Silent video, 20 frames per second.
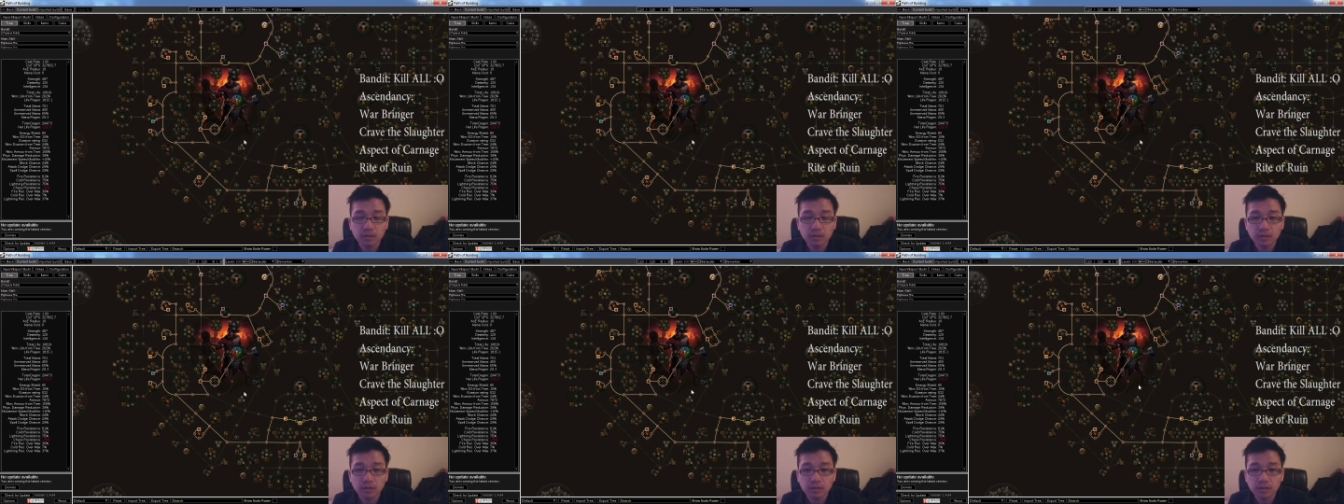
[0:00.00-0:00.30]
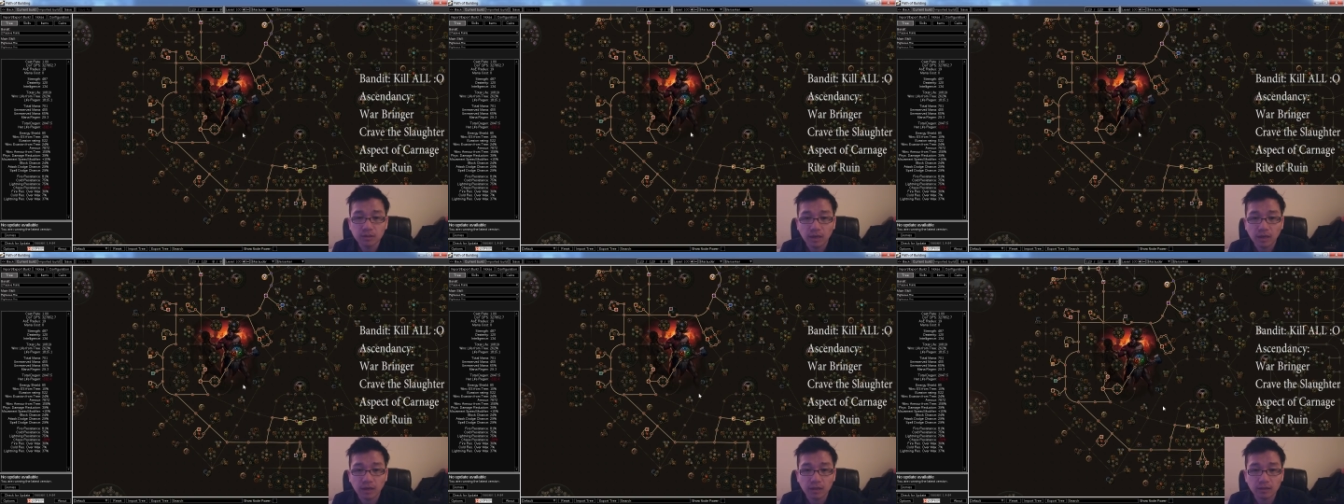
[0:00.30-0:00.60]

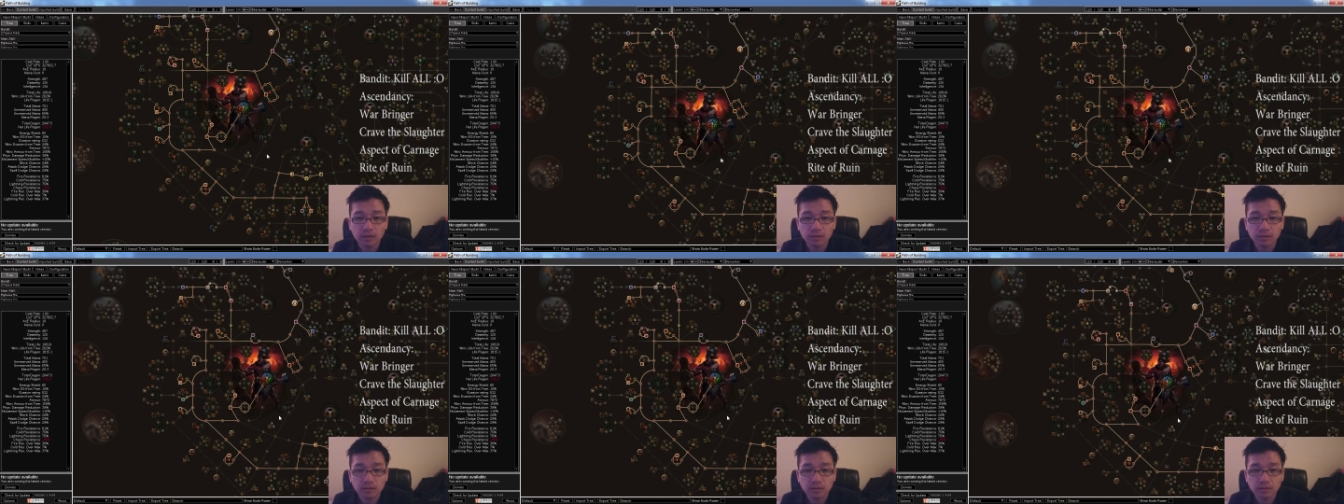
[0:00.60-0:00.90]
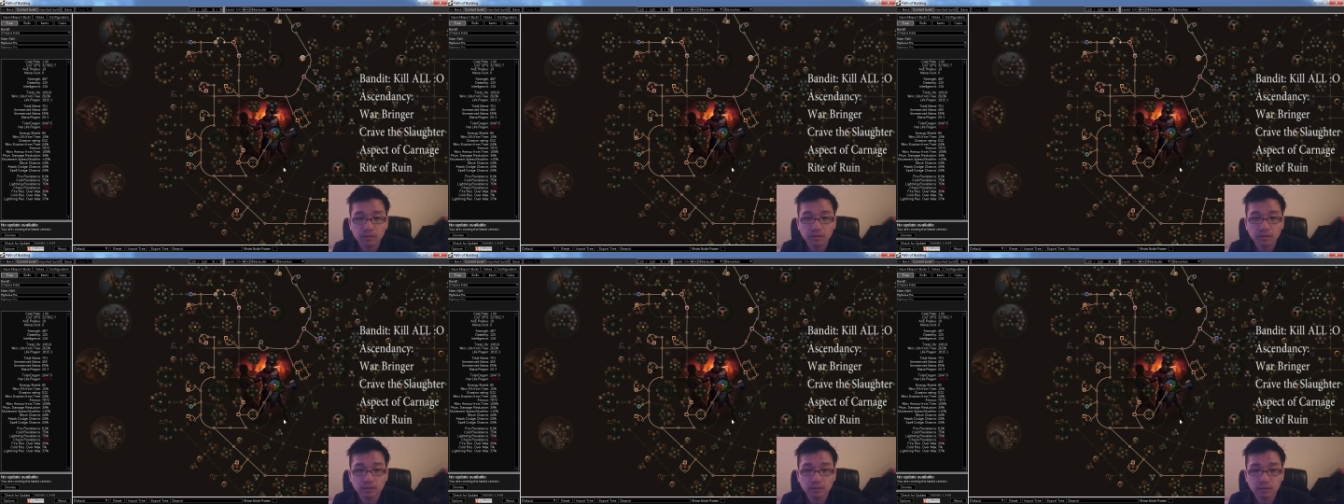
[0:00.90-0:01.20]
and
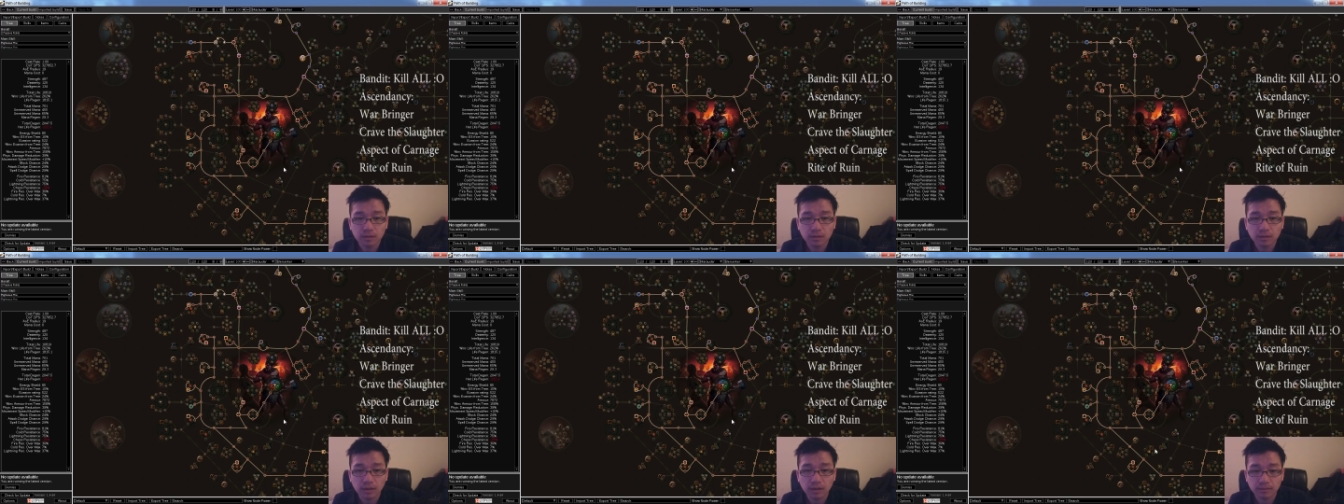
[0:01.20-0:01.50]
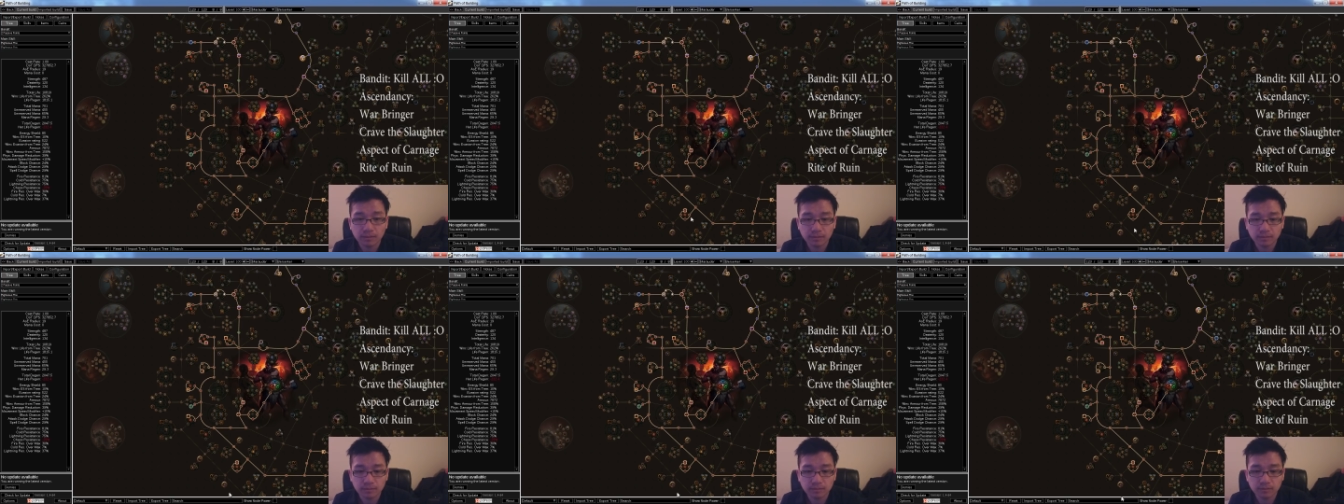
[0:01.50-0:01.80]
yeah,
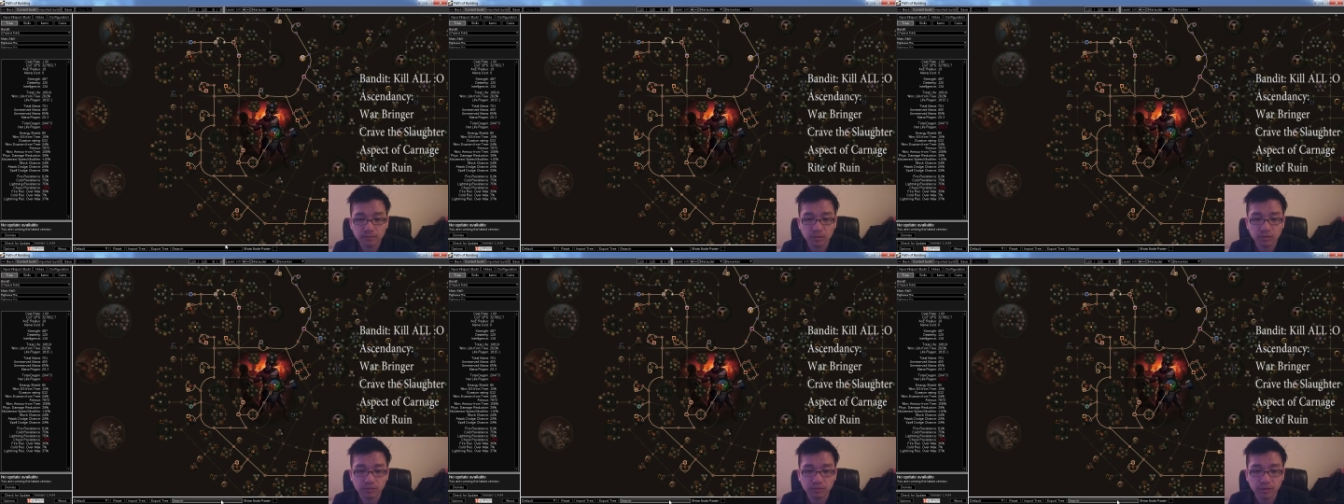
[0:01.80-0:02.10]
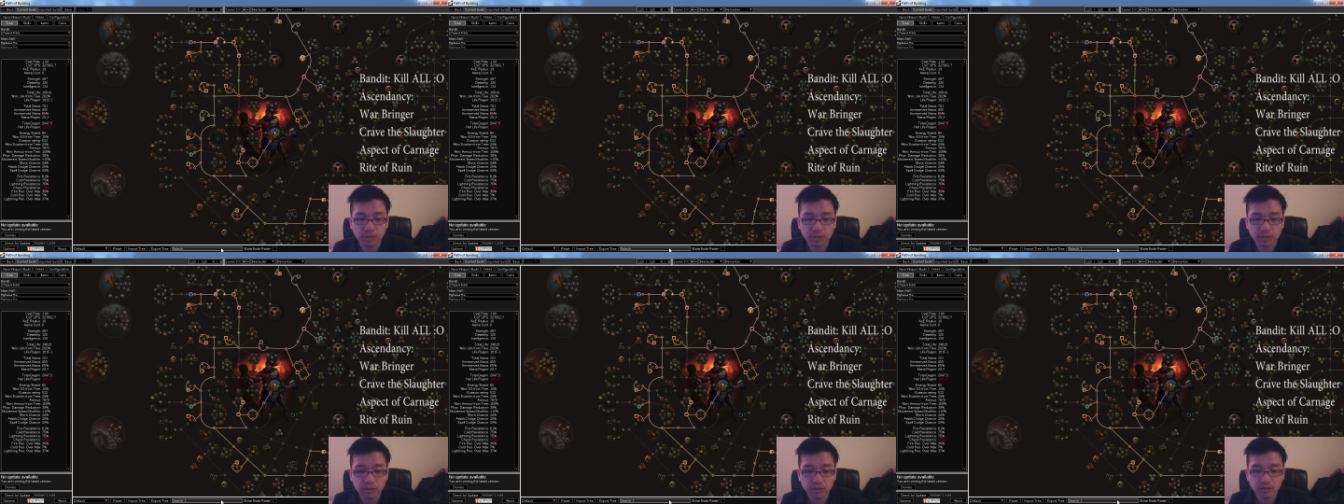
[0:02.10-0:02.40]
pretty
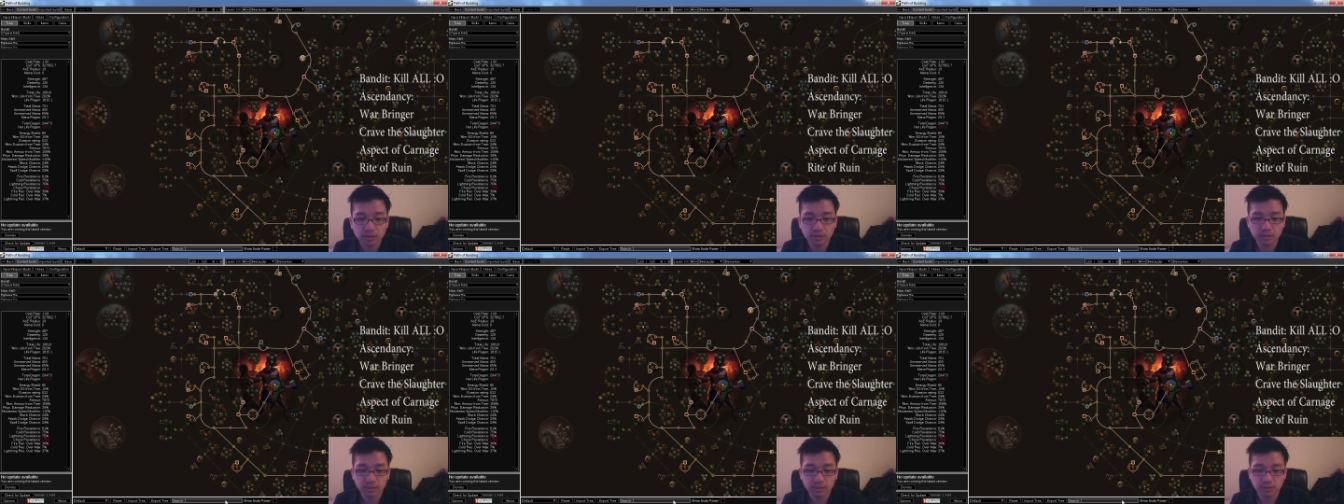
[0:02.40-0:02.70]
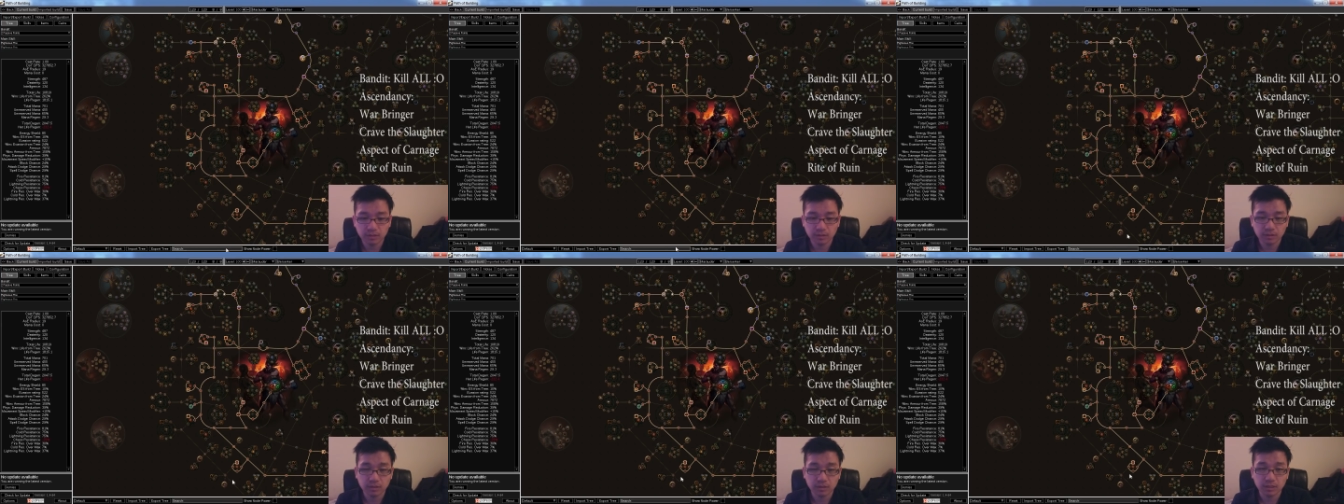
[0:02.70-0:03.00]
much
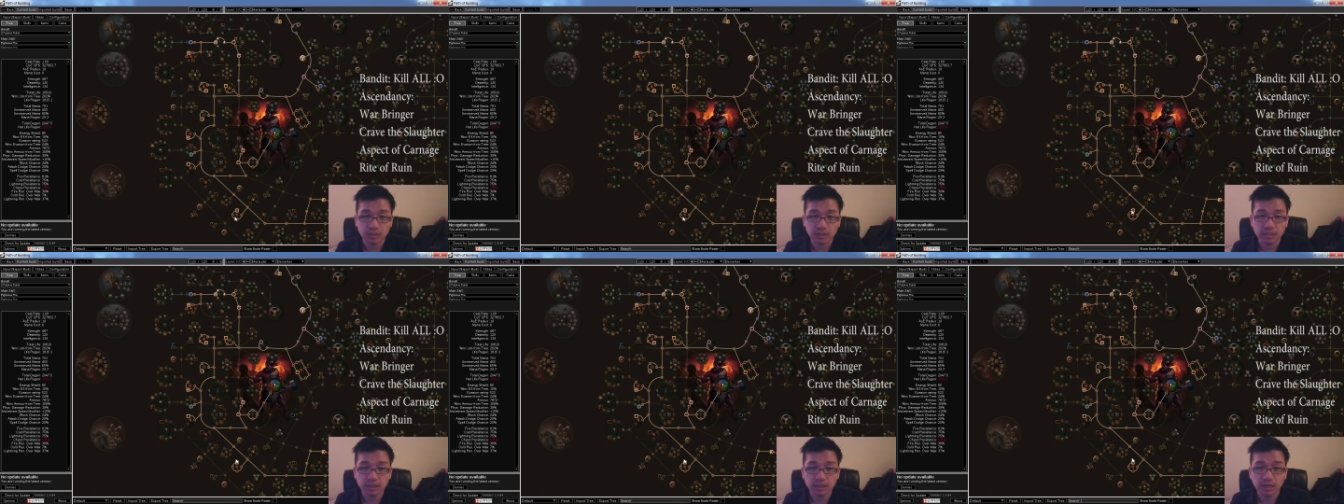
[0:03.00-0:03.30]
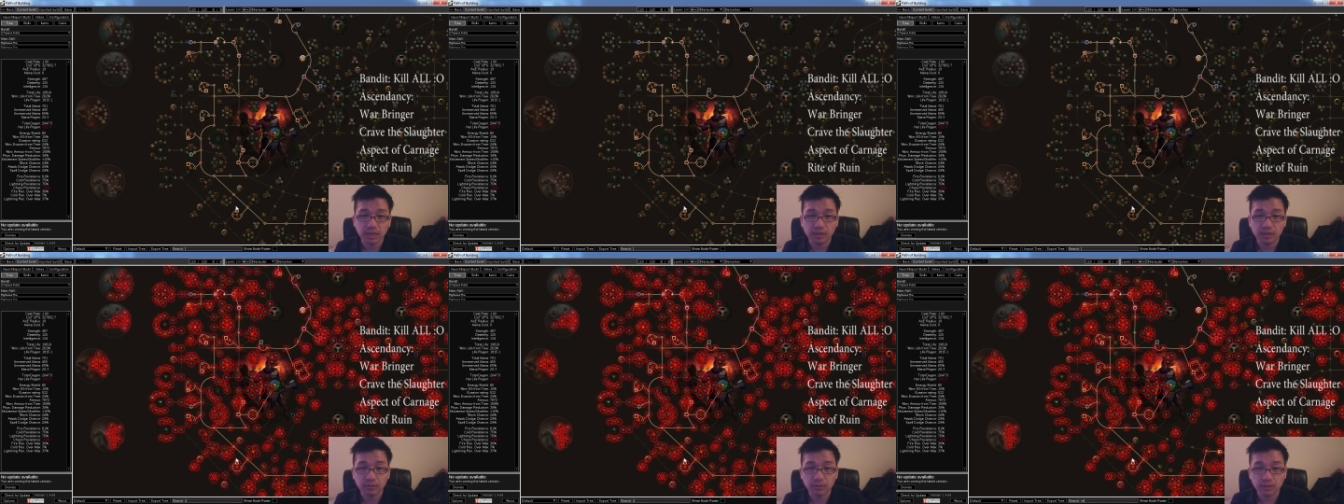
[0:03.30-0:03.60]
just like
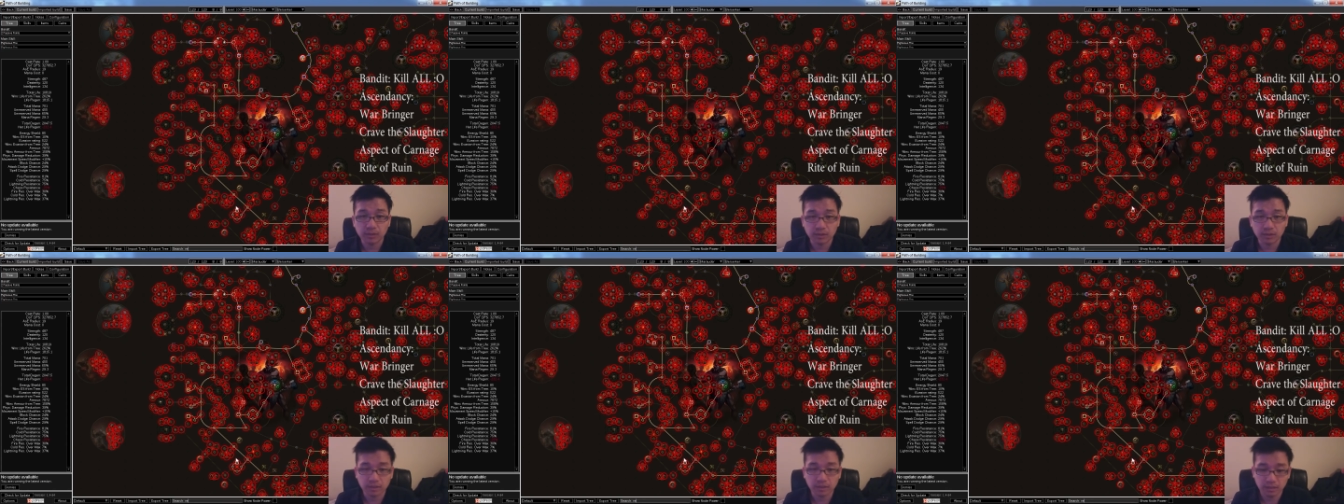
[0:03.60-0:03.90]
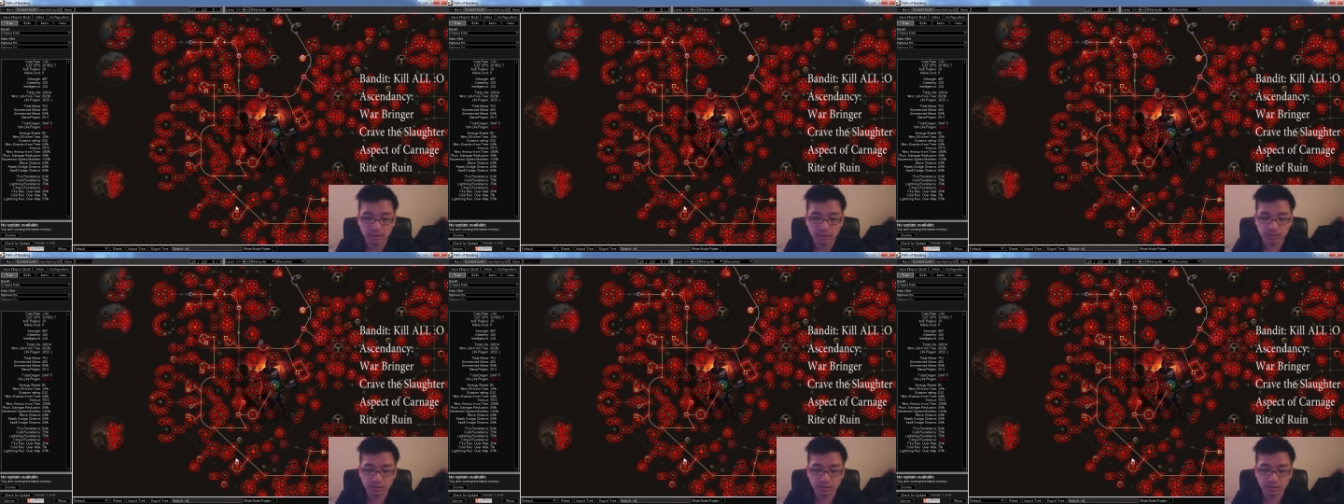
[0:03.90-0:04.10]
we did.